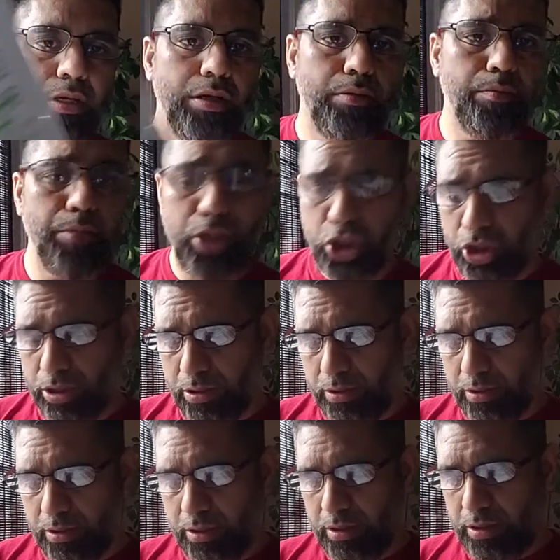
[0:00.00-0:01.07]

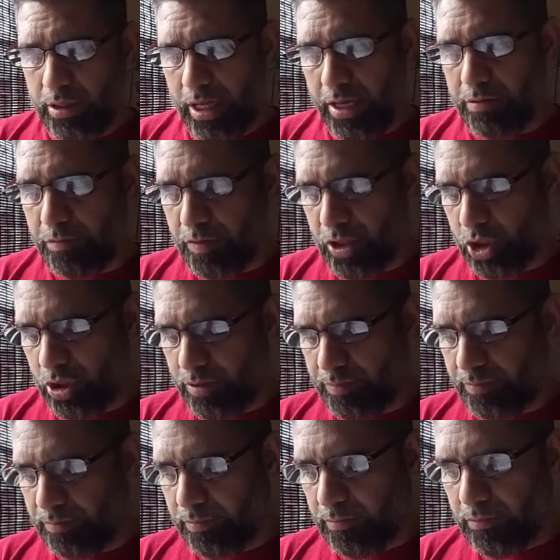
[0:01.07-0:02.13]
Mission and vision.
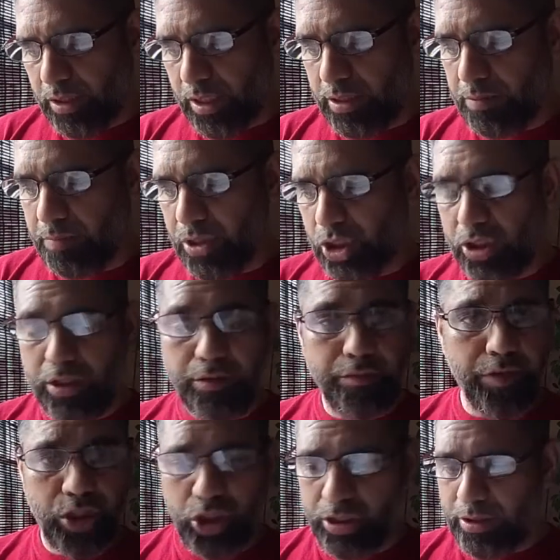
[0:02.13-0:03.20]
And the mission and
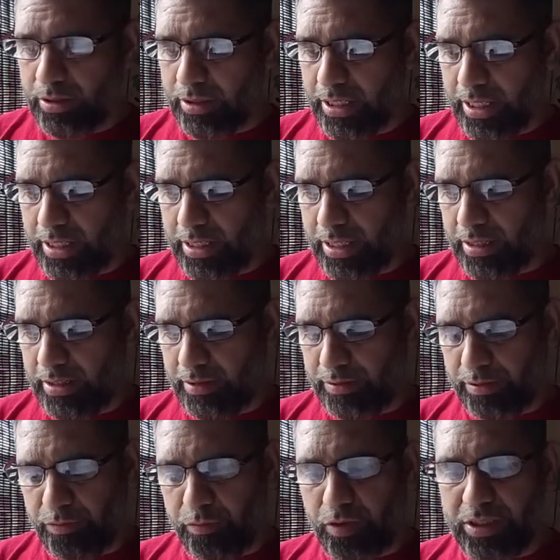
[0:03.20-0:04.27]
vision,
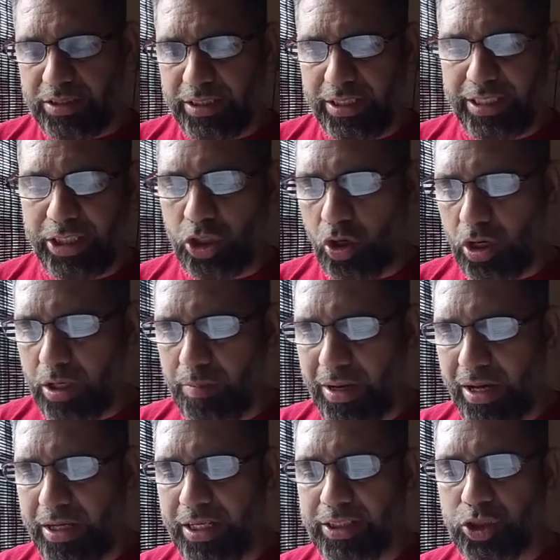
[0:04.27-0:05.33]
first thing they talk
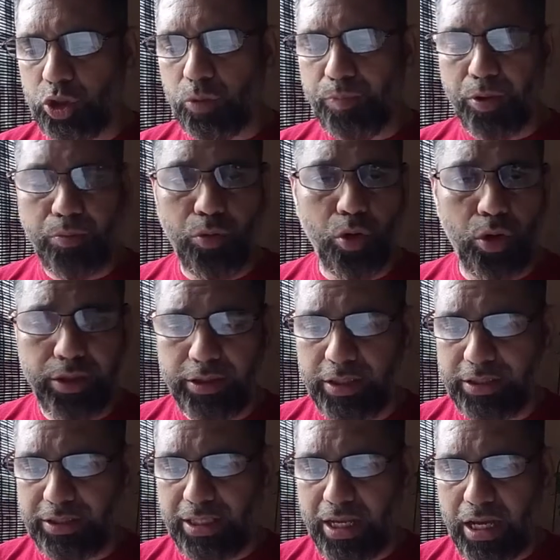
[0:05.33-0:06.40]
about is to promote the
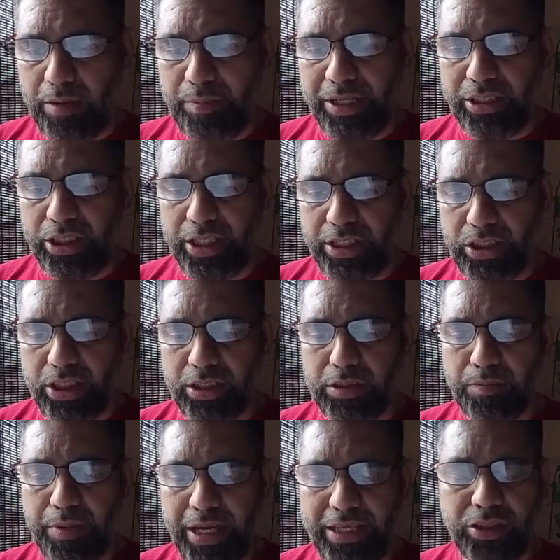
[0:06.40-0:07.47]
Islamic teachings
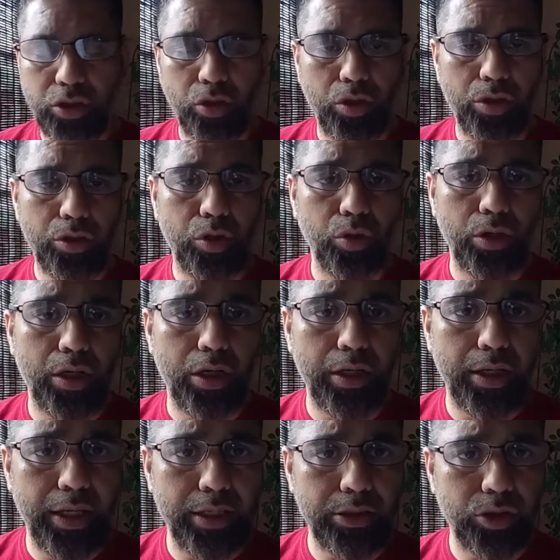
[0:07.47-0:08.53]
based on
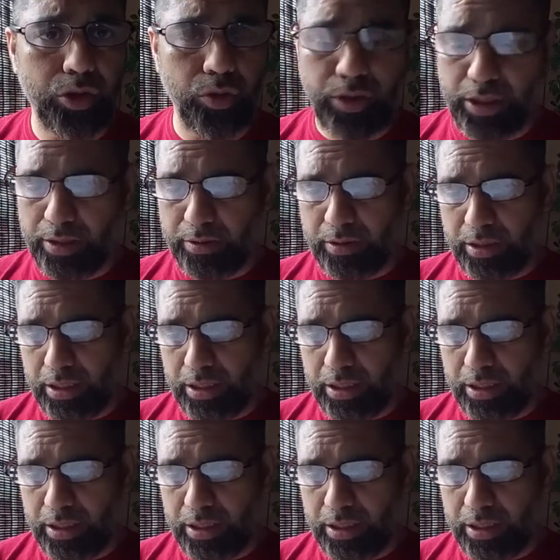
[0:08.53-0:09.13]
Quran and Sunnah.